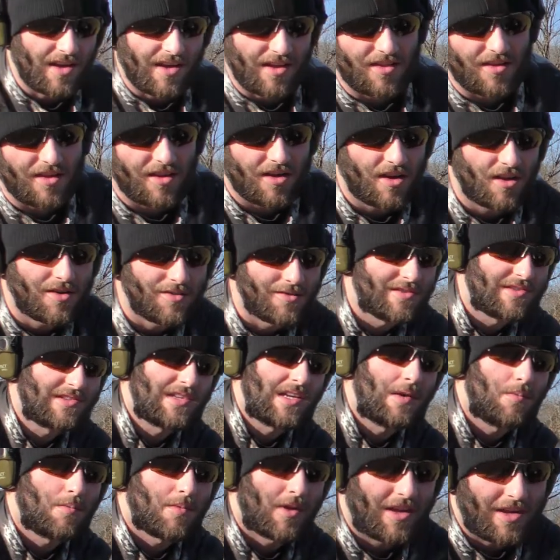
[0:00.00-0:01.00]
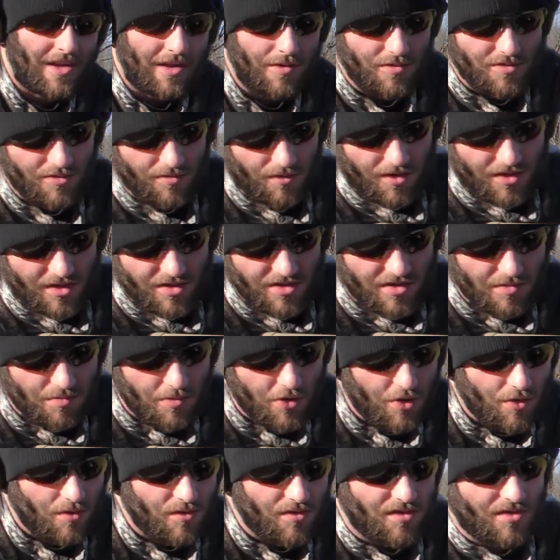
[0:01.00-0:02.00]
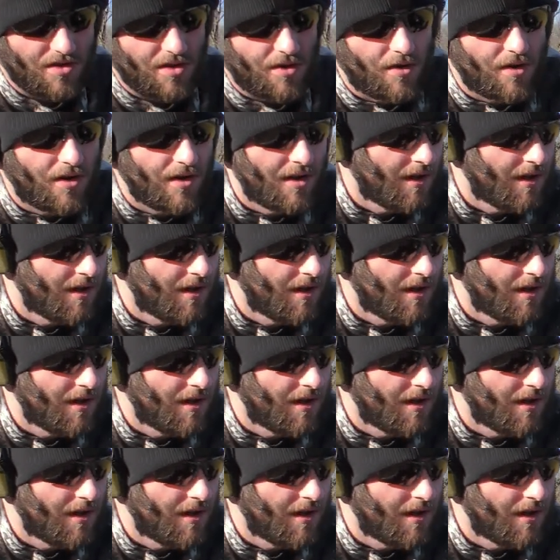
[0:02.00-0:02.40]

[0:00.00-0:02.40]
that. The gun seemed like it was running smooth, so